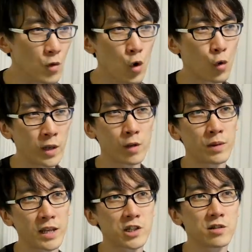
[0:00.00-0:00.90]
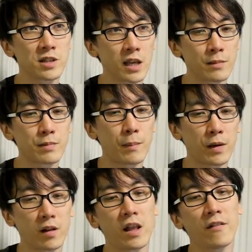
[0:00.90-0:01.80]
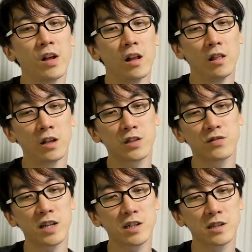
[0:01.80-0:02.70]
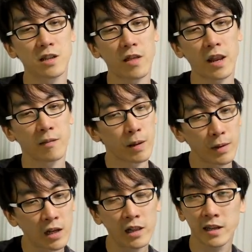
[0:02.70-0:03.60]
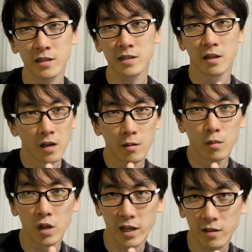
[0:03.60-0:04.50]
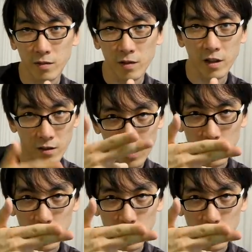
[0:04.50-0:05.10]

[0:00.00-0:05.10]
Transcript: or when you're playing shooting games, maybe it'll have lots of tension so that it maybe clicks, more like the, the